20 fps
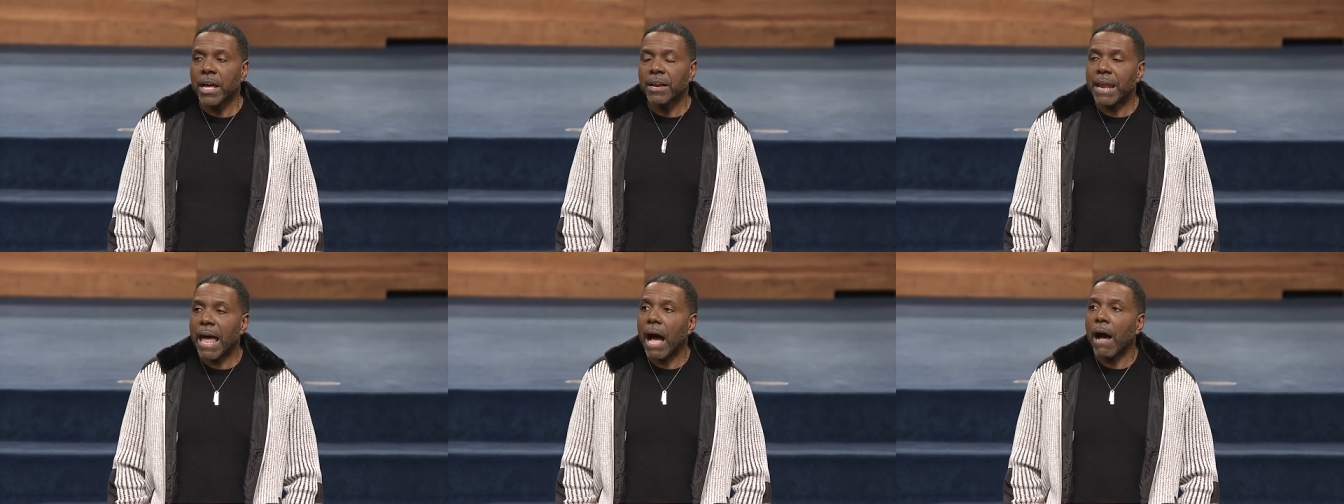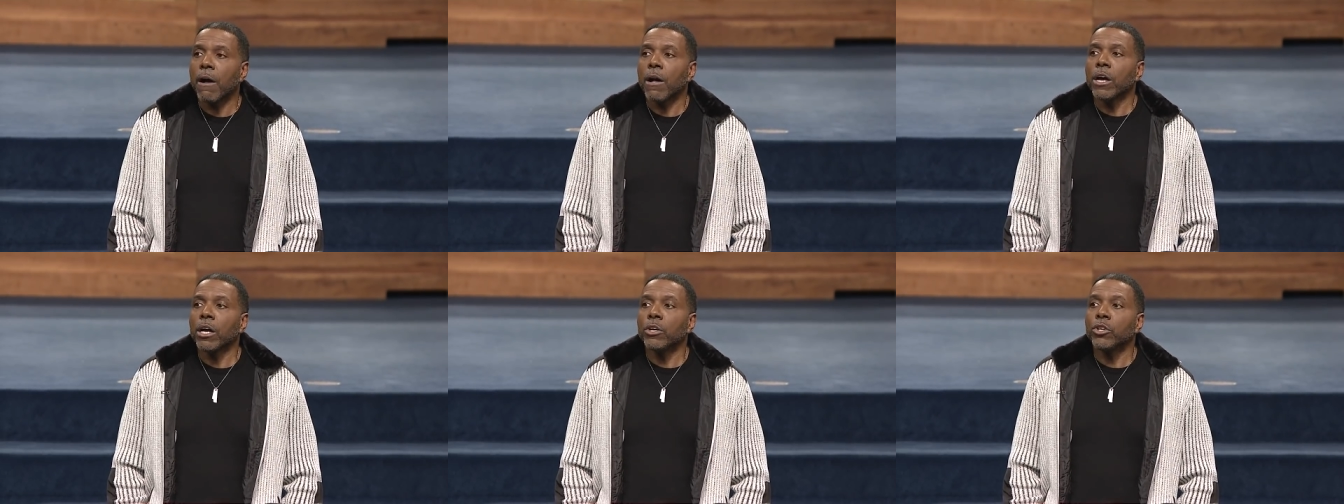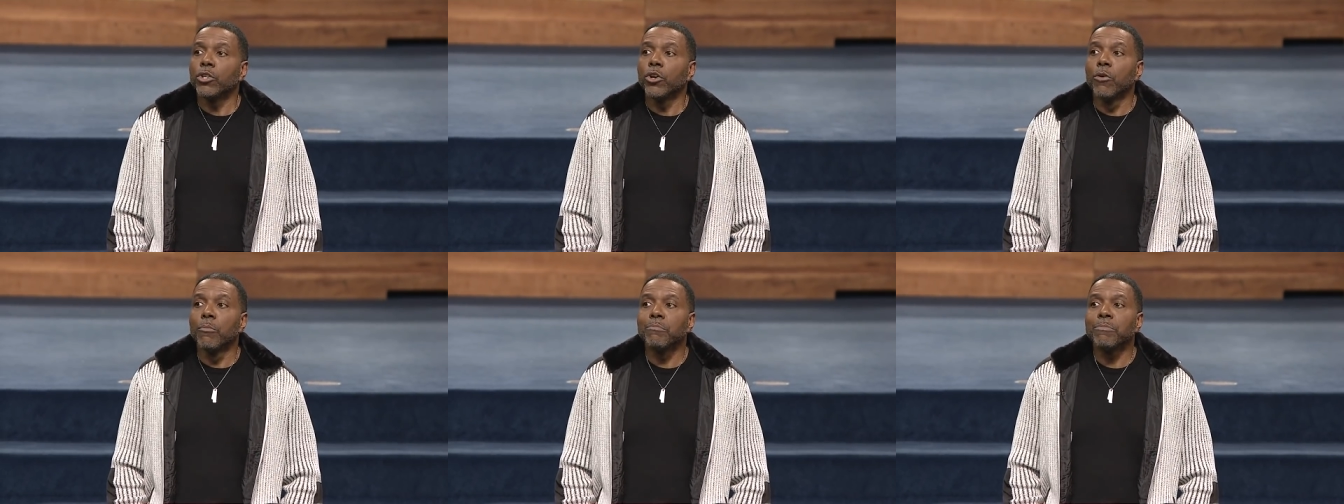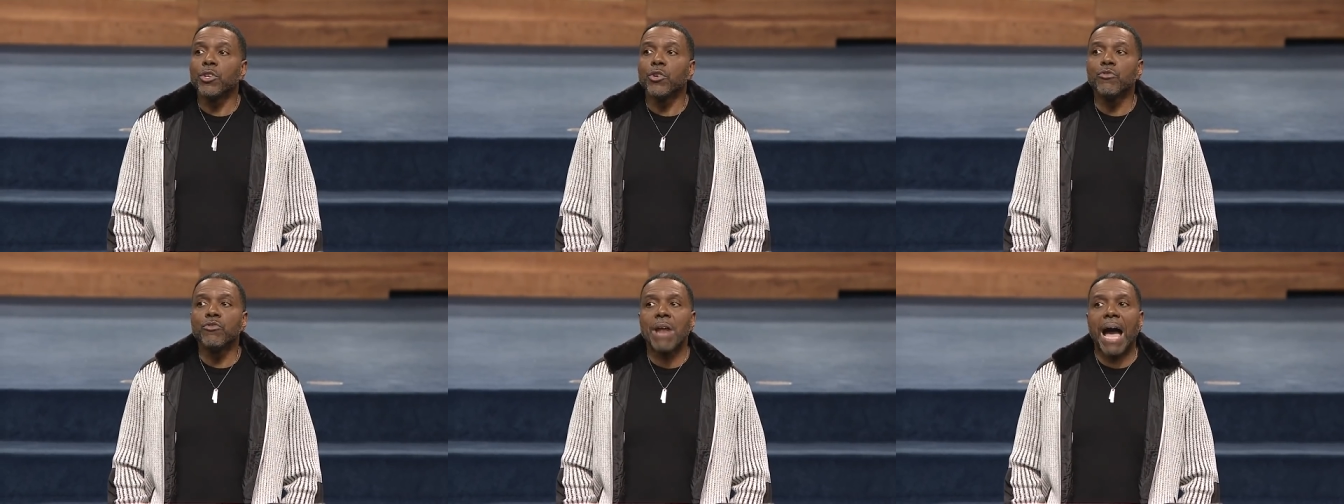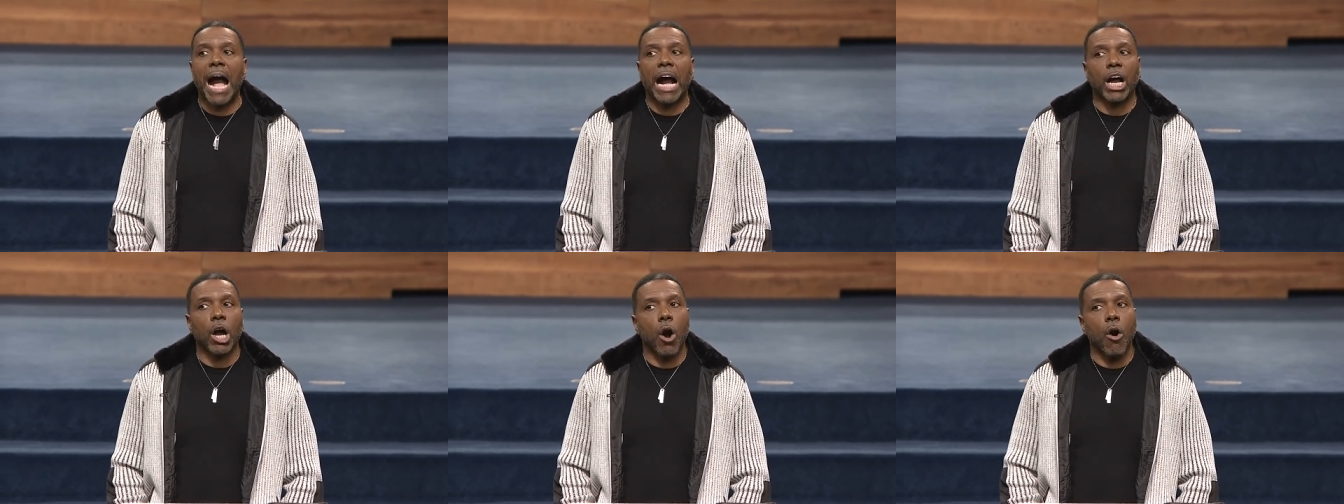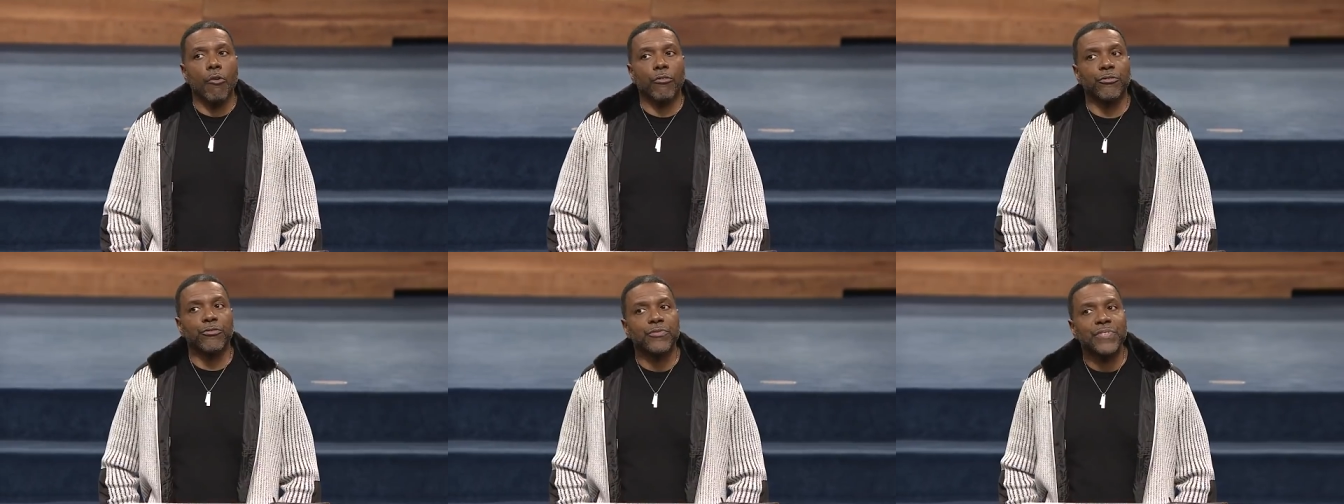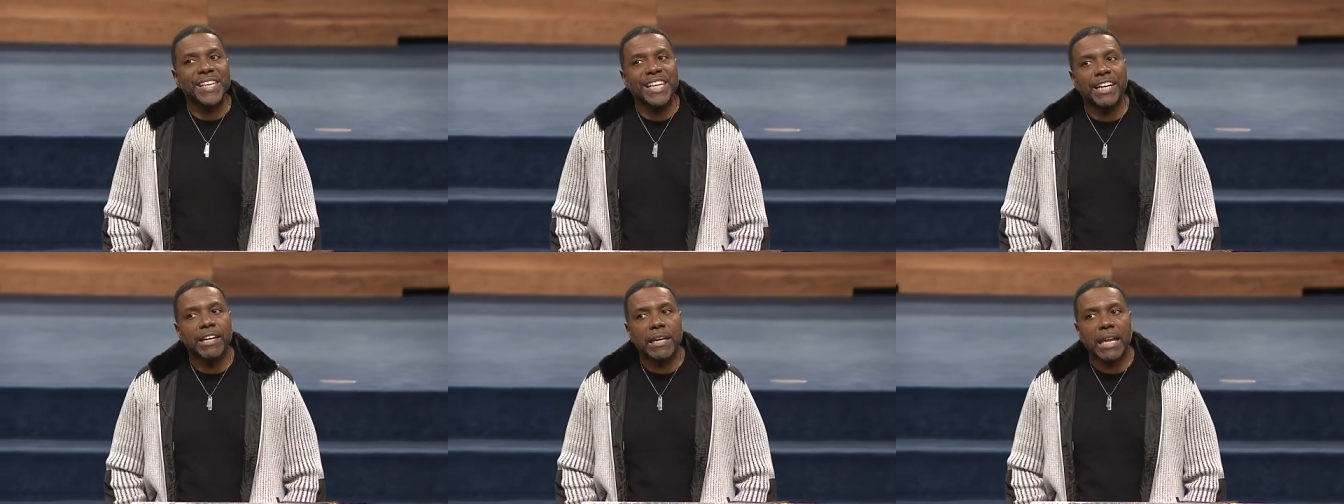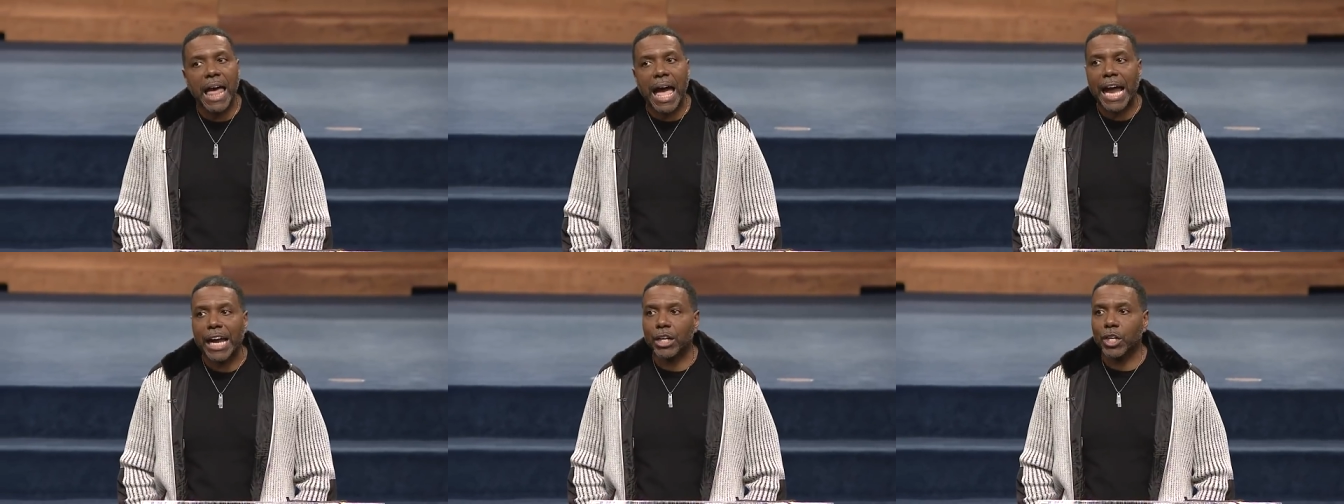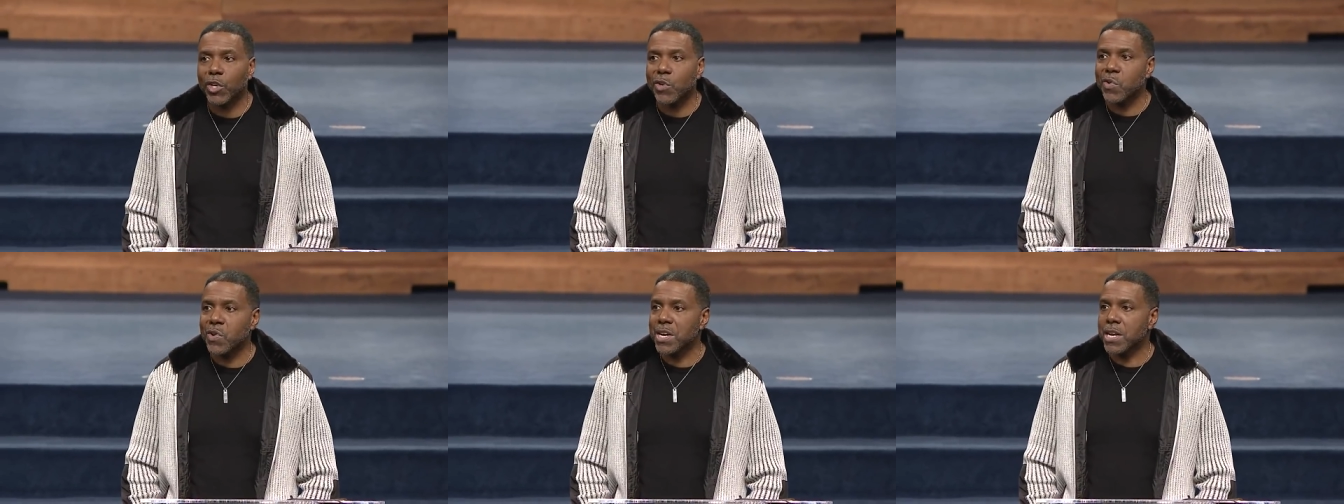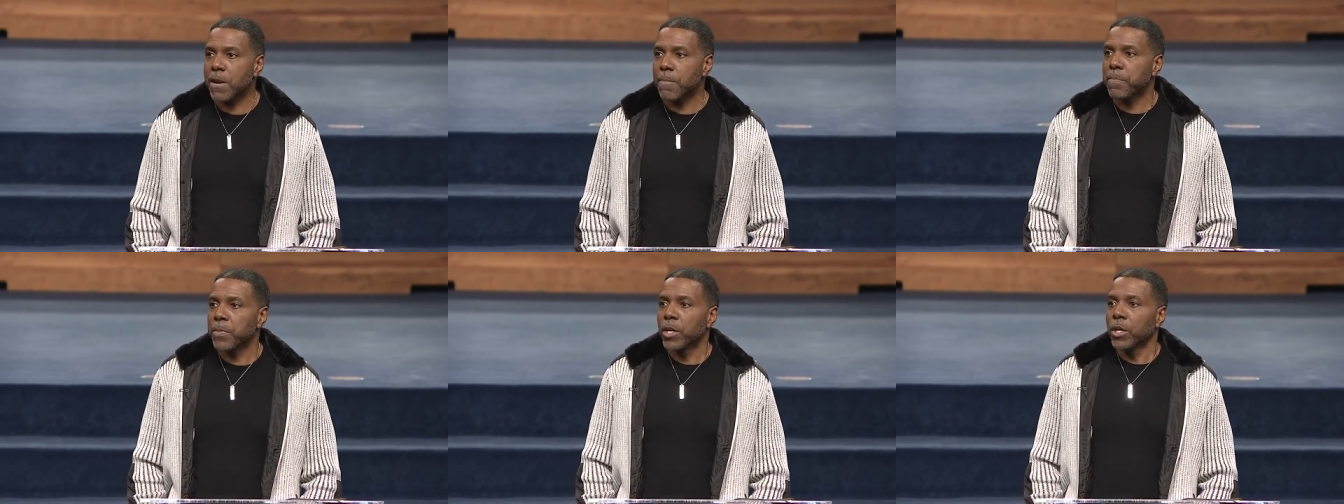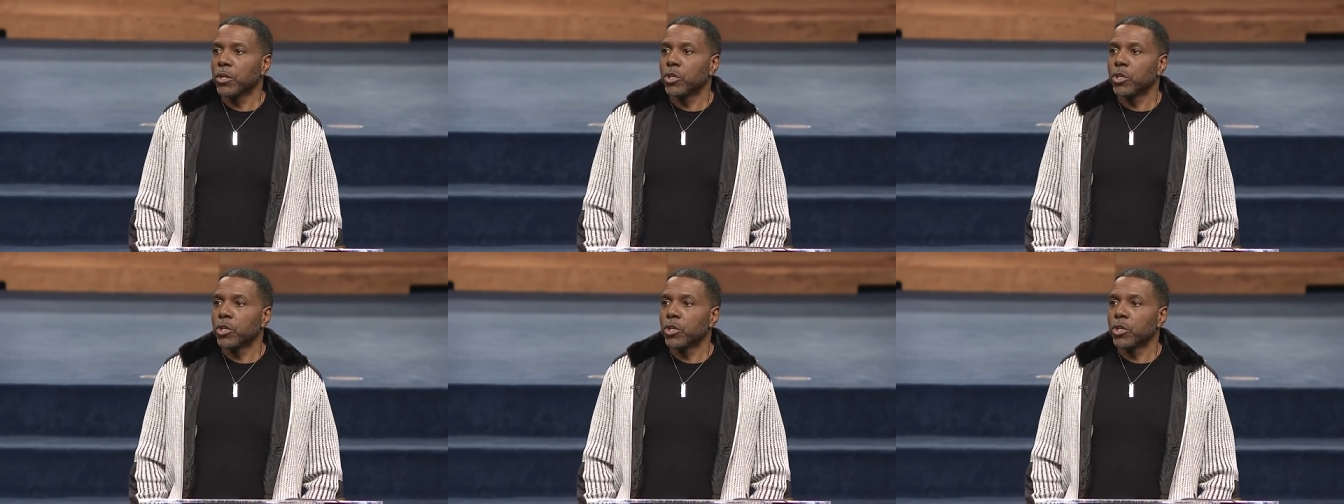Now, you're you not going to feel like doing it.